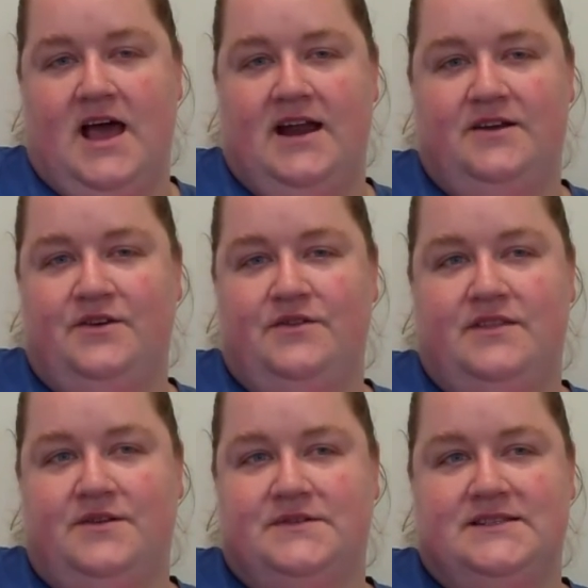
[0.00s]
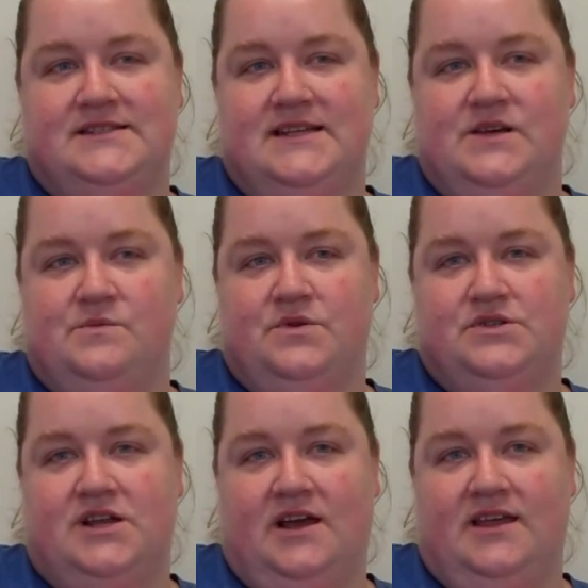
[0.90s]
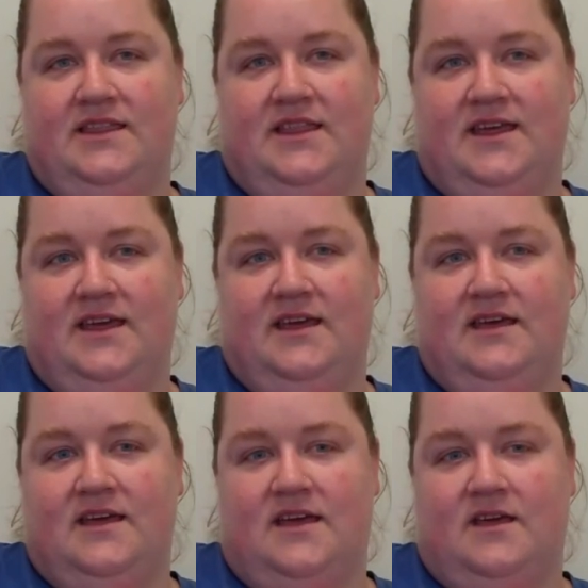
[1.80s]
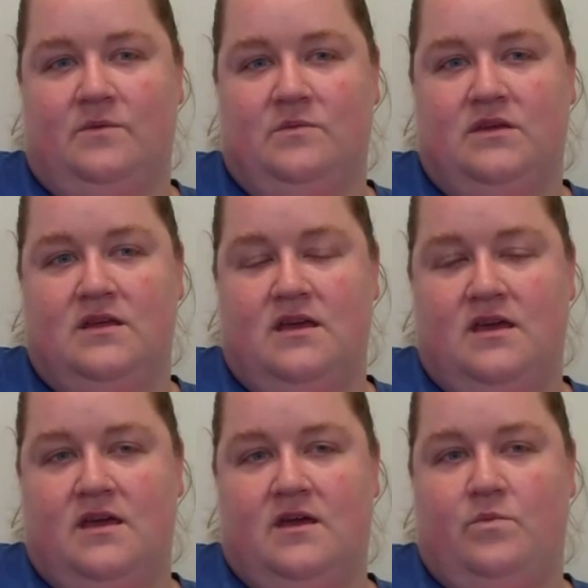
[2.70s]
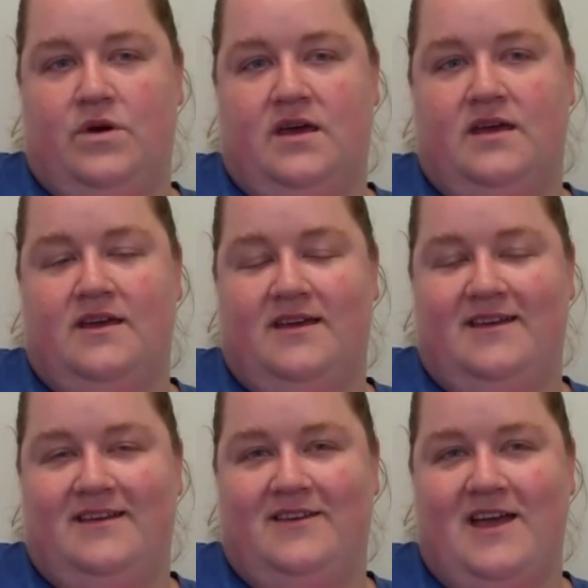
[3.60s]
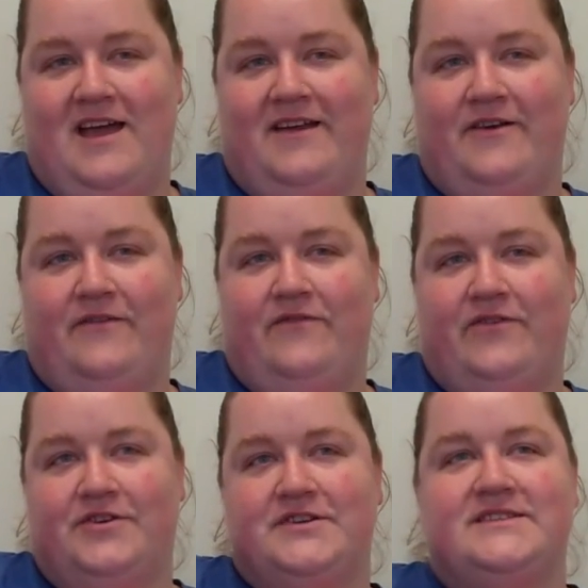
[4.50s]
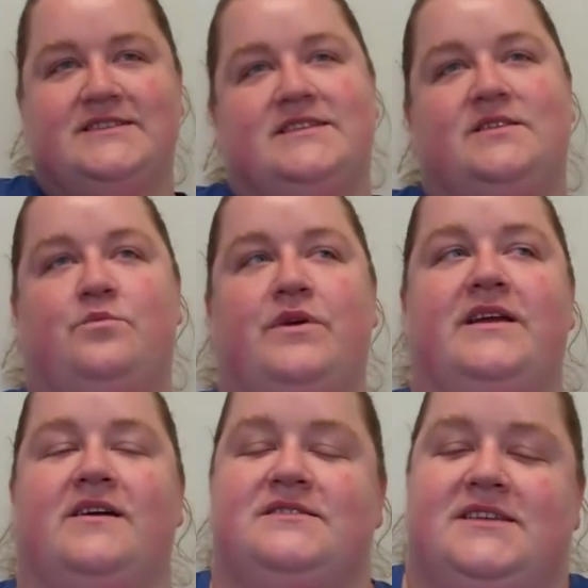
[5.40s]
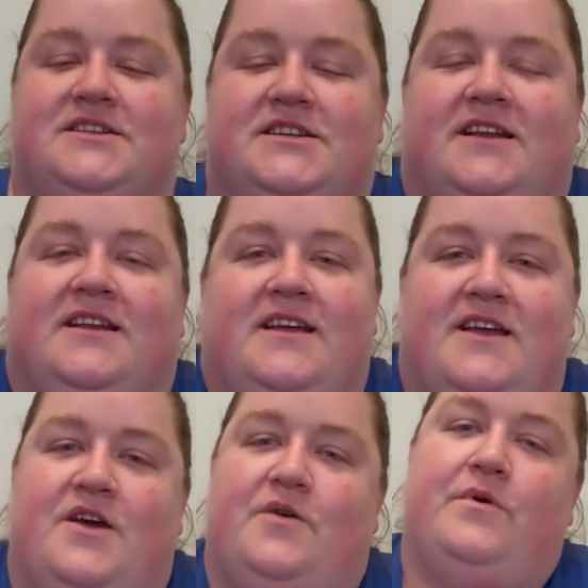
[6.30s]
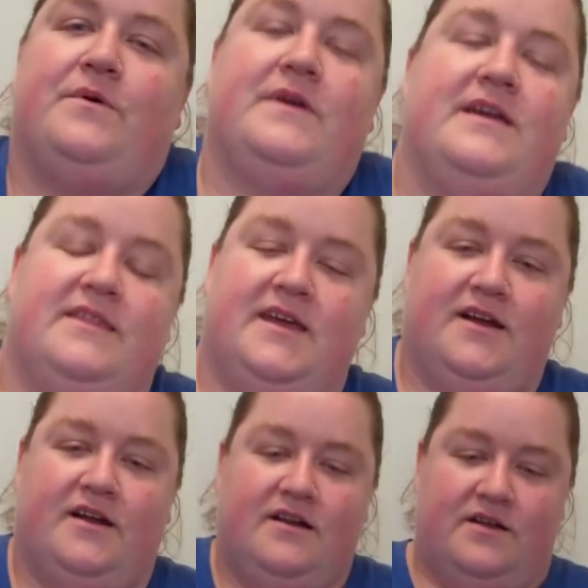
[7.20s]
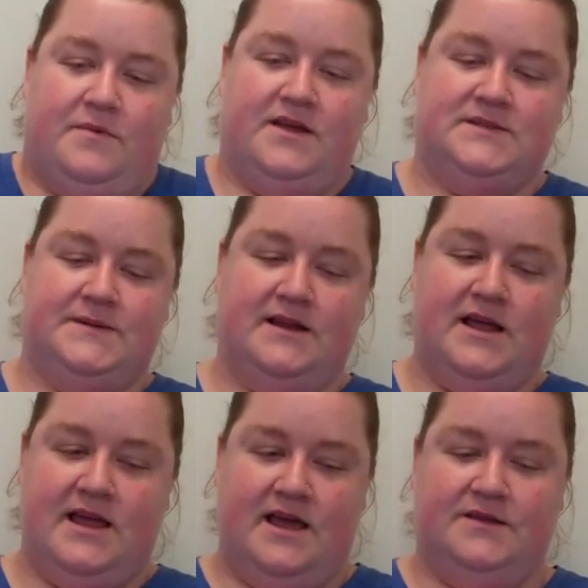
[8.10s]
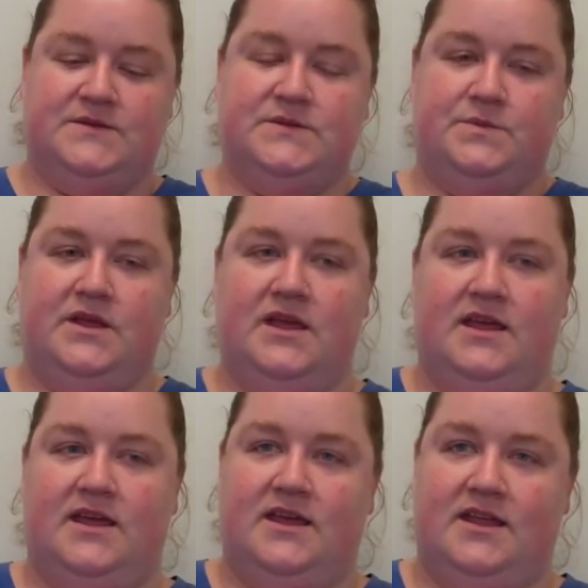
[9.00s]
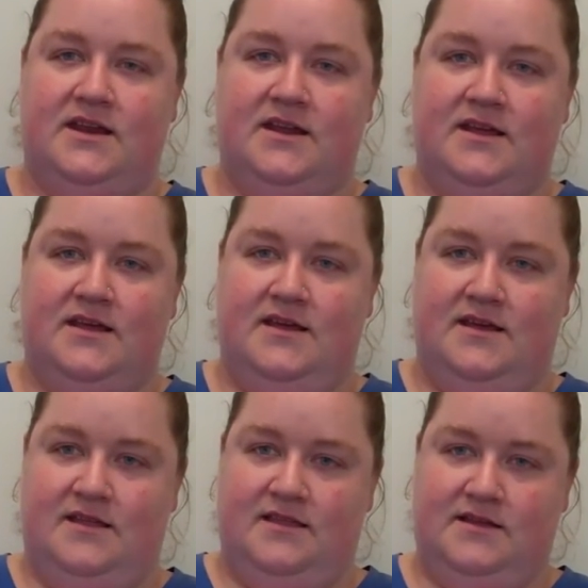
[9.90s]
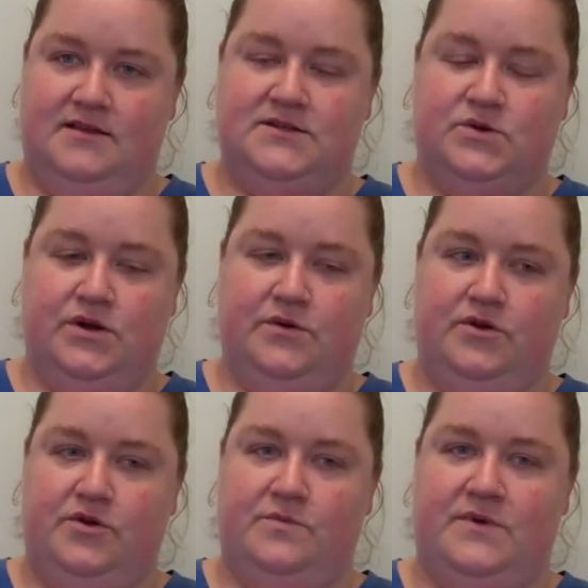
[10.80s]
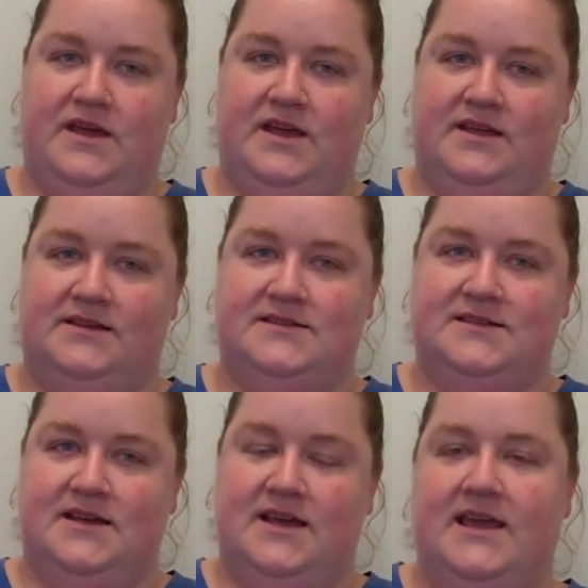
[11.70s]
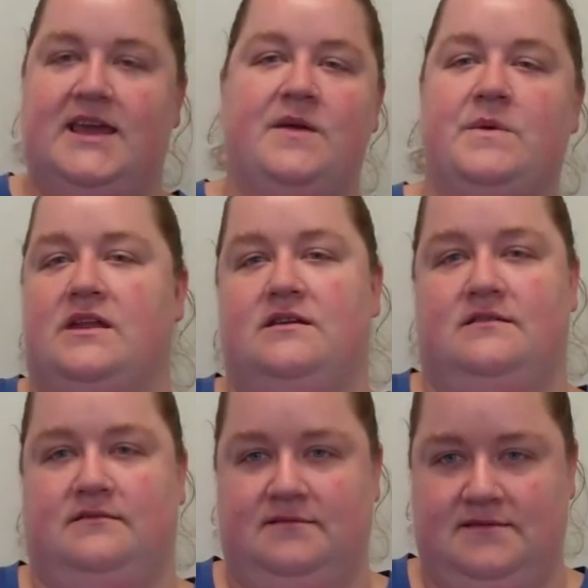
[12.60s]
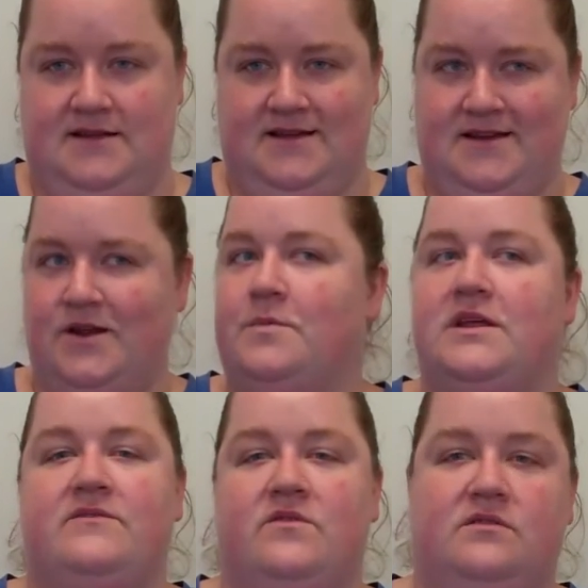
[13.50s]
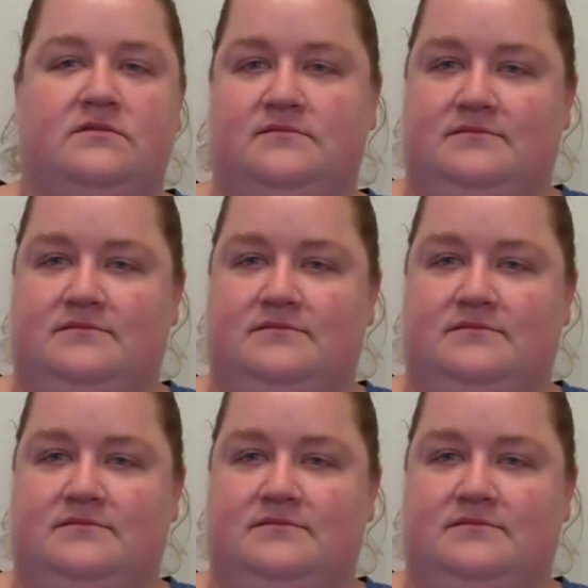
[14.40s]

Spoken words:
I don't know that there was a single most shocking thing, but at our first breakout session, we were in there, my husband and I, Alex was playing in the toy room, and he came in, and nobody even